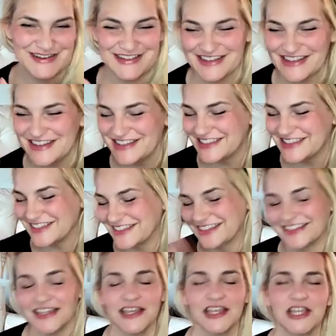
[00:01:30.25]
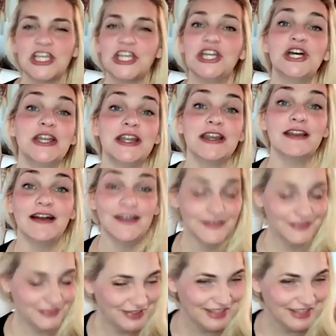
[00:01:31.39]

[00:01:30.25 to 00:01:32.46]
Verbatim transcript: of jeans and good enough.